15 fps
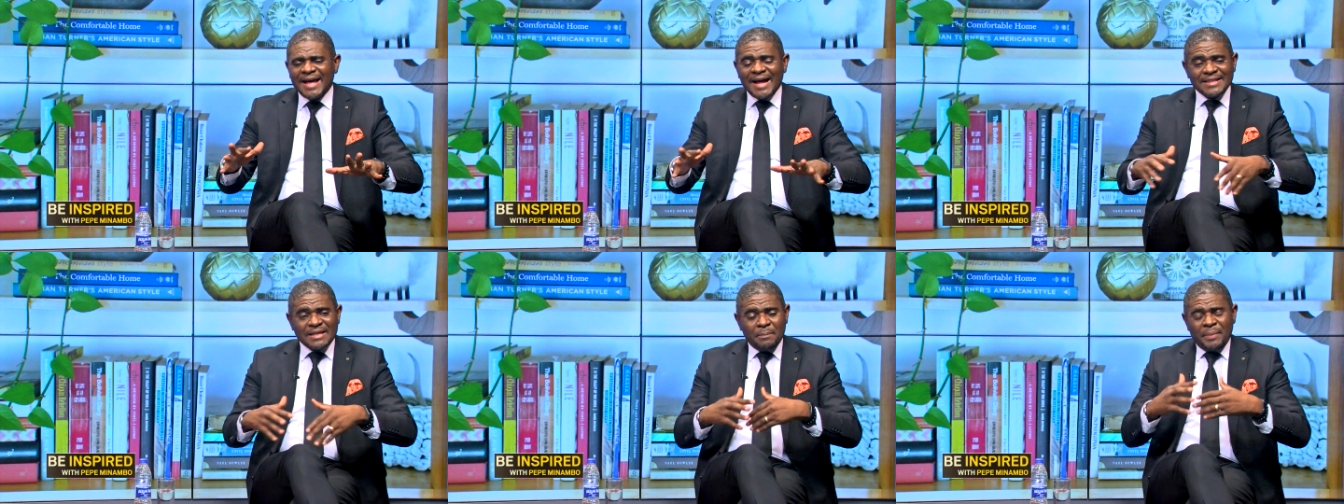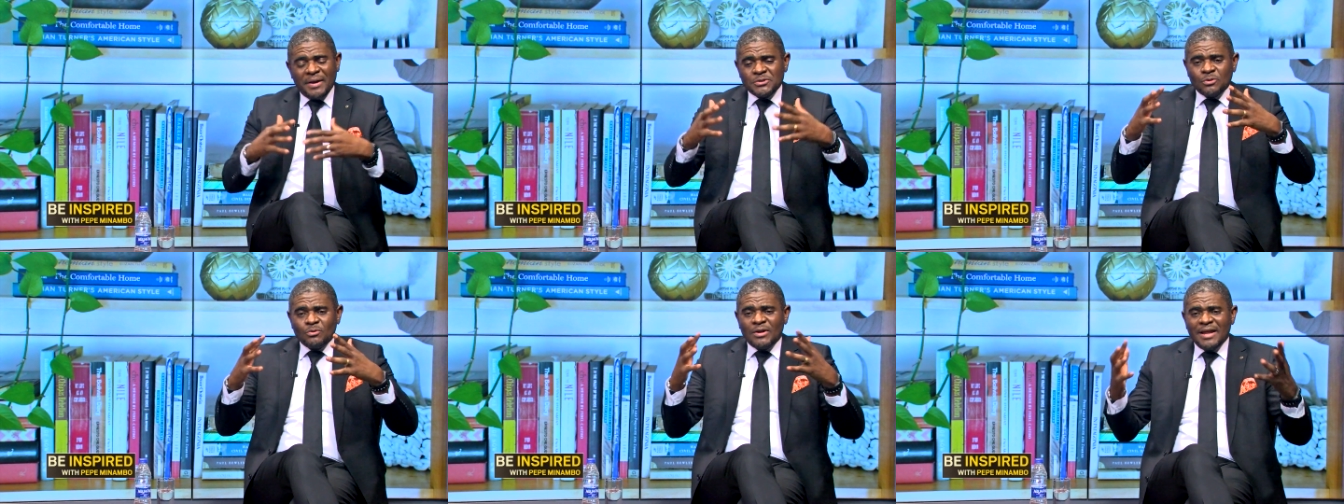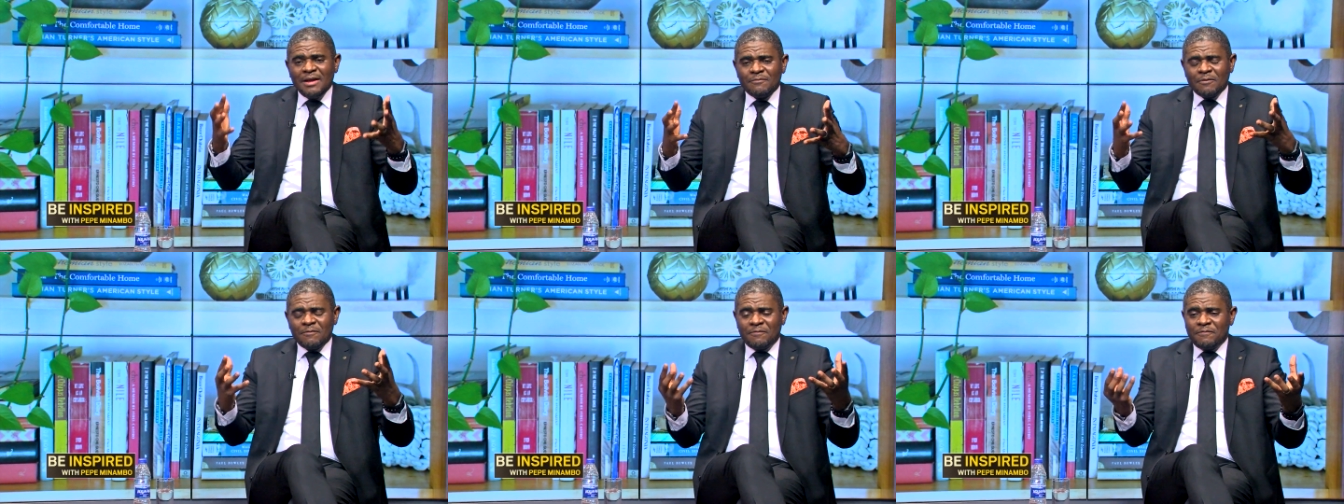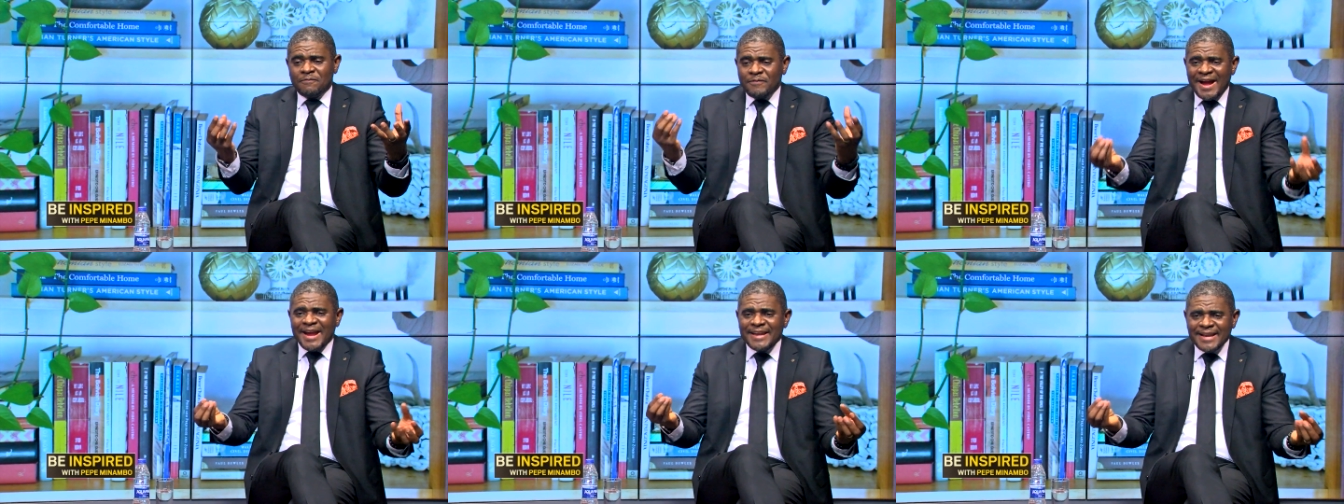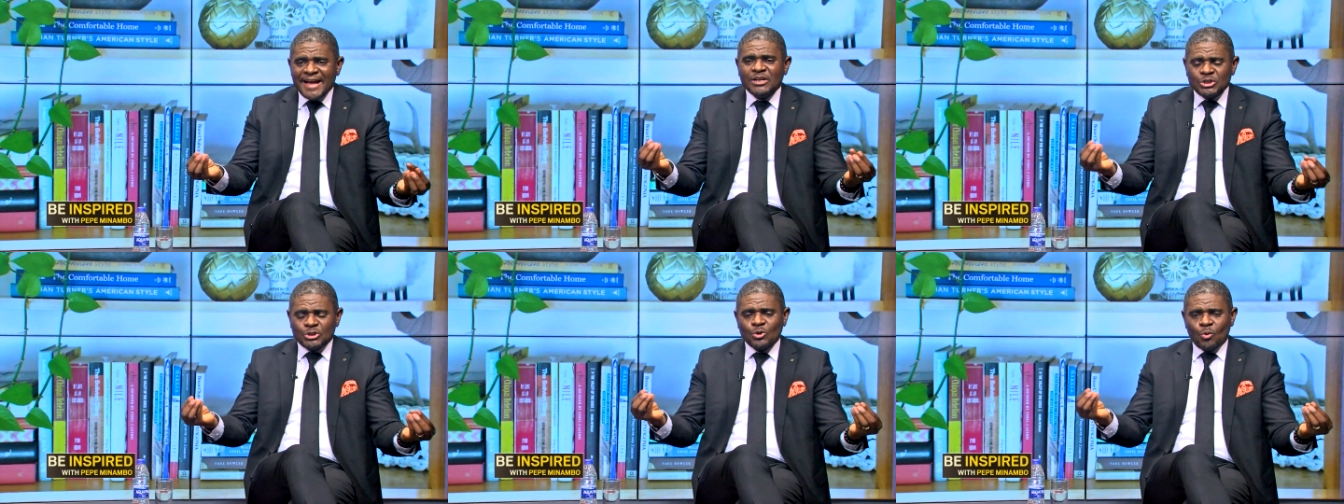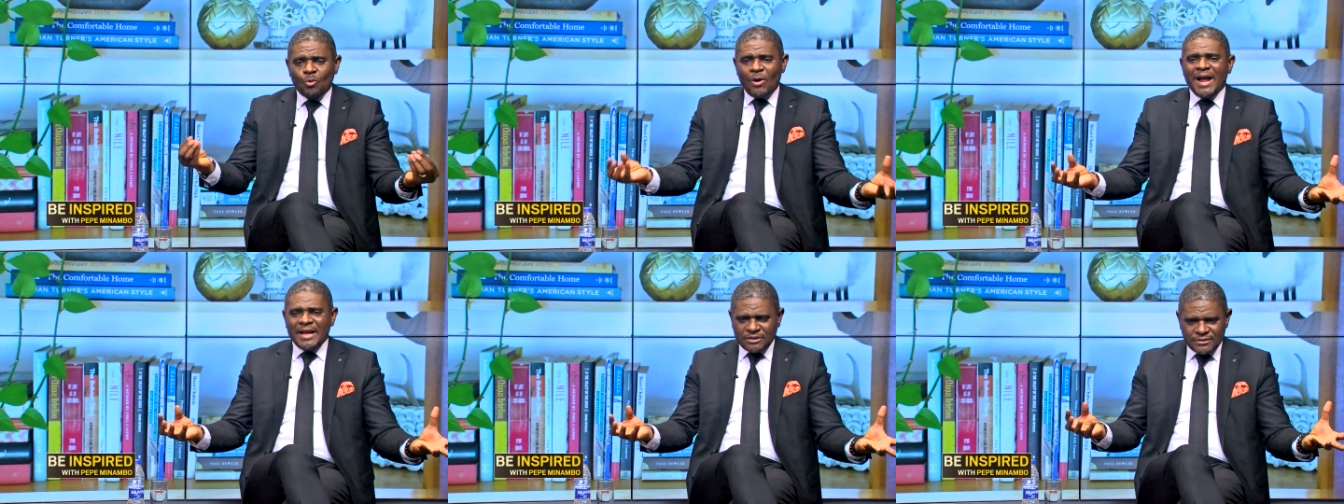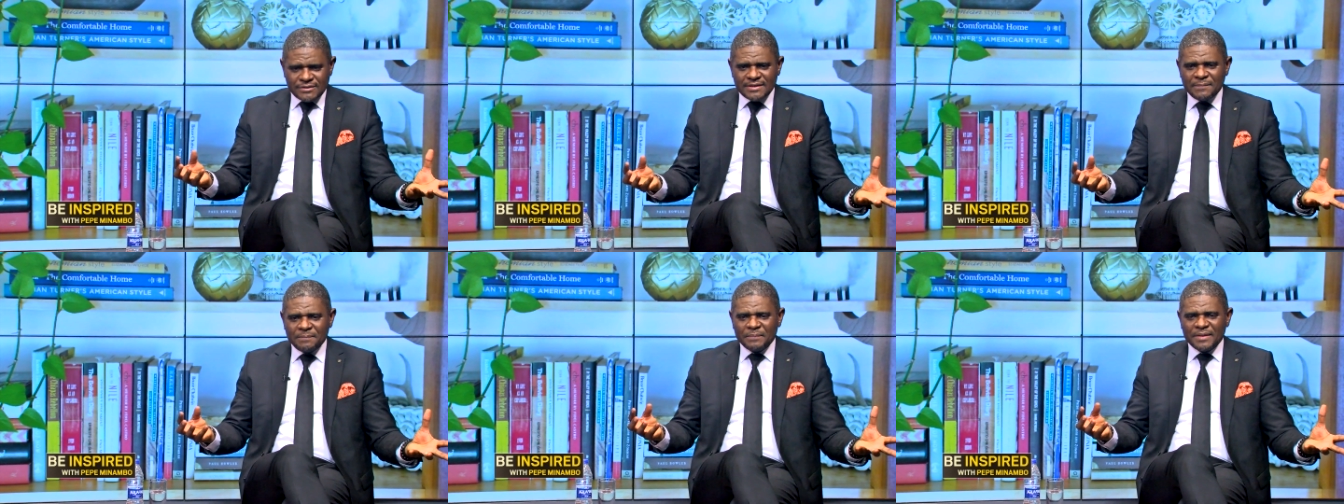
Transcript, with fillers: at a personal level, financial wise.